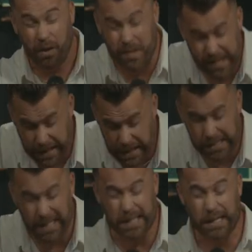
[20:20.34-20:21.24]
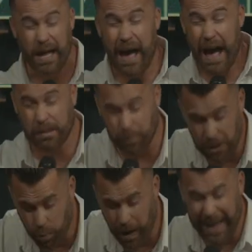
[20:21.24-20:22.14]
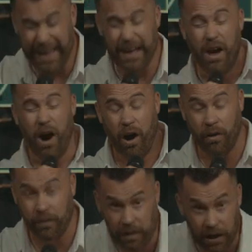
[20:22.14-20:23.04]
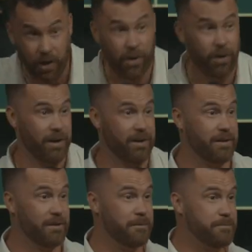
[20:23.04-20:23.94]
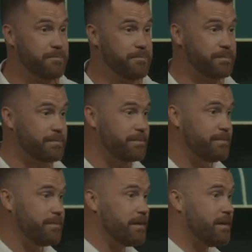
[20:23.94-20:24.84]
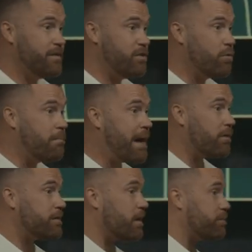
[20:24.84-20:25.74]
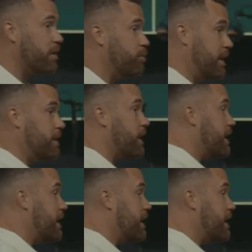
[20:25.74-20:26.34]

on Jesus as we wait on the Lord. Because you will mount up with wings